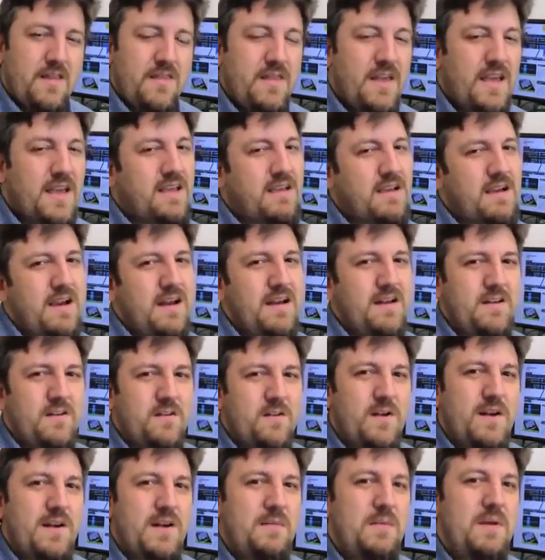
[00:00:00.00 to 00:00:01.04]
They kind of
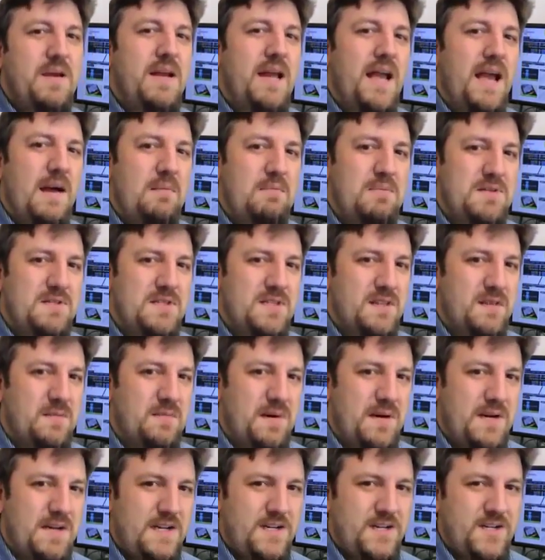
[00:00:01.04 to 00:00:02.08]
tried to beat Apple to the
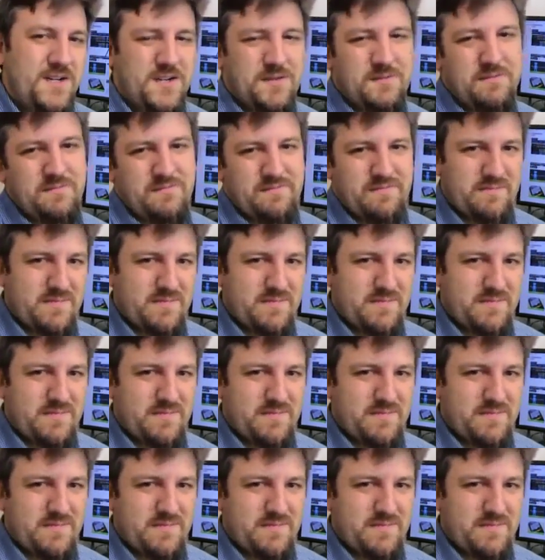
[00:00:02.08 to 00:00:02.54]
punch,